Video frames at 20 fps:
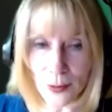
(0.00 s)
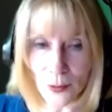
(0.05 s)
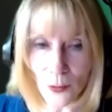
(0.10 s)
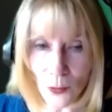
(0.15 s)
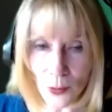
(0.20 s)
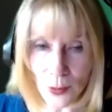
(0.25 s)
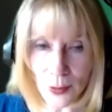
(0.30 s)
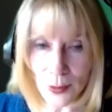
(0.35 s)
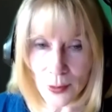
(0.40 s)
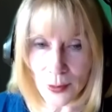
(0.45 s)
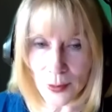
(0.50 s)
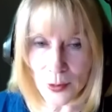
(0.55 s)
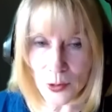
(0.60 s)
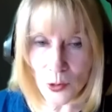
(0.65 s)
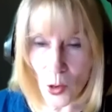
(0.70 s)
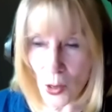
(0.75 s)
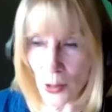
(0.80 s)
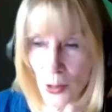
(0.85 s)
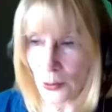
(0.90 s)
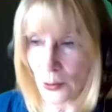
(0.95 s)
or the
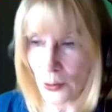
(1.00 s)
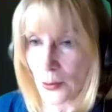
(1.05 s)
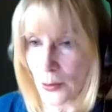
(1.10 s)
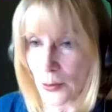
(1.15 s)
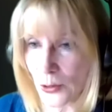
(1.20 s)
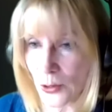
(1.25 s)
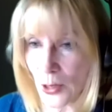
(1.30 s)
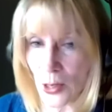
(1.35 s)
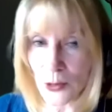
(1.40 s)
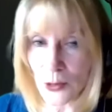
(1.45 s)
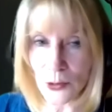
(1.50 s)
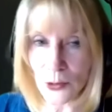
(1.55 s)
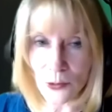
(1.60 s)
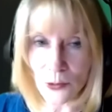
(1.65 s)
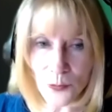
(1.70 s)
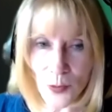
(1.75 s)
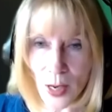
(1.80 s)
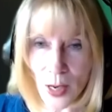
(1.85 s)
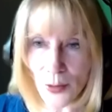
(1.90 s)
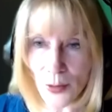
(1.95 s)
daughter or son or
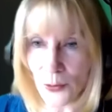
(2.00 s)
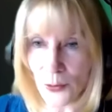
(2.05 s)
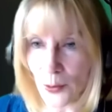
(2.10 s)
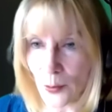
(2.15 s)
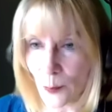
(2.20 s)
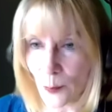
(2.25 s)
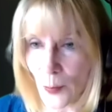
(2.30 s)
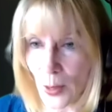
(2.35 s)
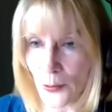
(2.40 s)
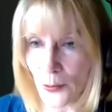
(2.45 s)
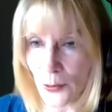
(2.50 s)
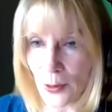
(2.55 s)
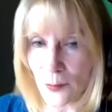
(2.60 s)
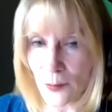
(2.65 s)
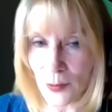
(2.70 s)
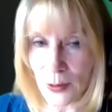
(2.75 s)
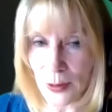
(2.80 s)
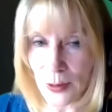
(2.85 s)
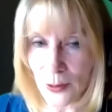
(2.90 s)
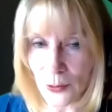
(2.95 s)
father or mother
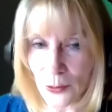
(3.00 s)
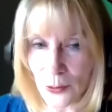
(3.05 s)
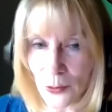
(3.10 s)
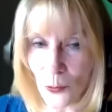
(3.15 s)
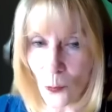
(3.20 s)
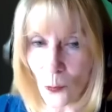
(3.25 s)
of a killer